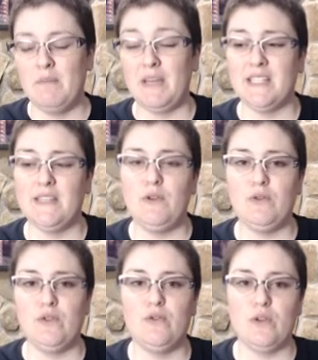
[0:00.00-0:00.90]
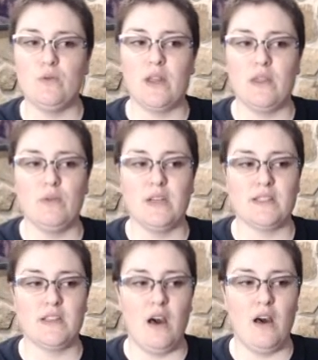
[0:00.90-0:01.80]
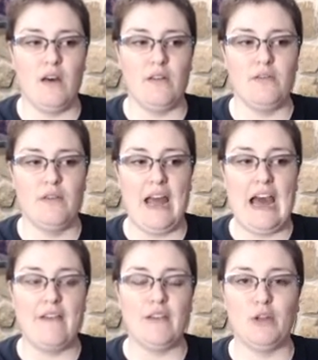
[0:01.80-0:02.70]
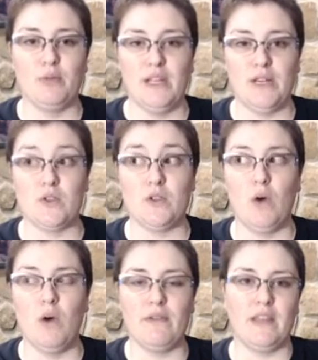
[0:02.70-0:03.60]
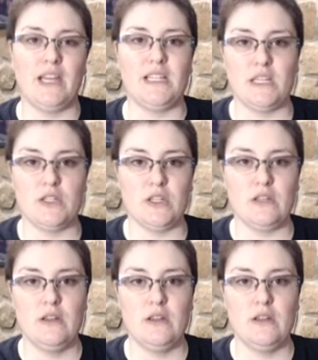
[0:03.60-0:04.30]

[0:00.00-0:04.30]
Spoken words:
because if you do, you run the risk of having your players go off on that tangent.